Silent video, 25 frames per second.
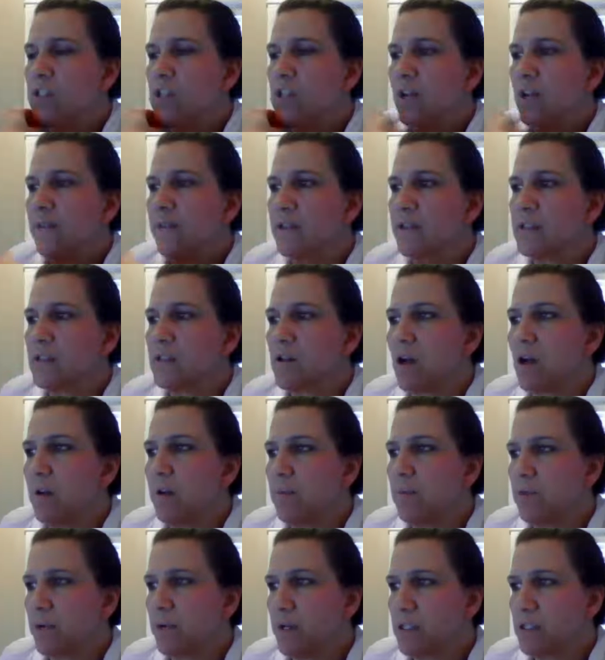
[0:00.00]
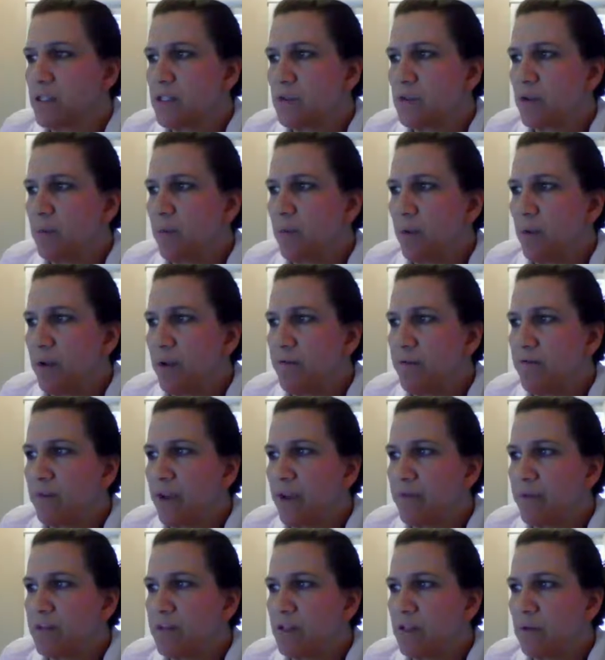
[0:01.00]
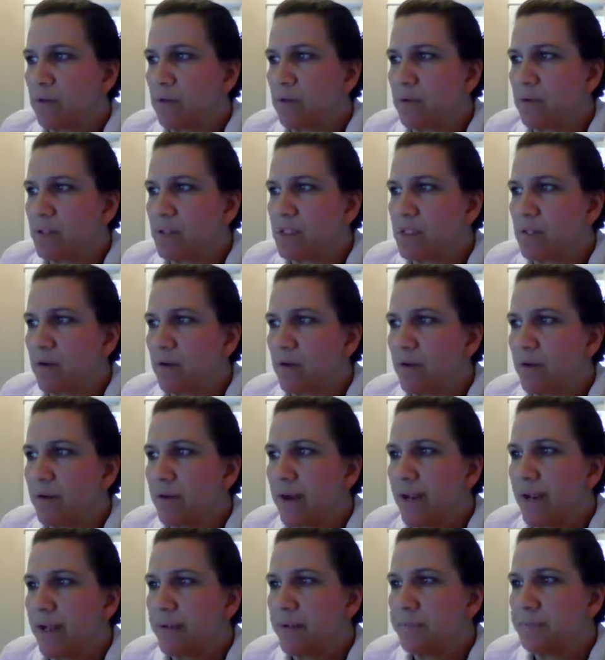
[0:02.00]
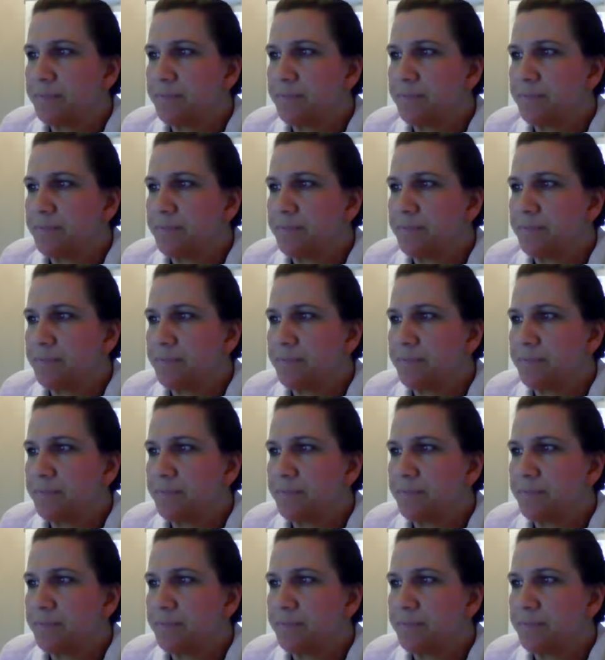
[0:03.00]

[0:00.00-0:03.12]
on this column 3 is 3.5030, right?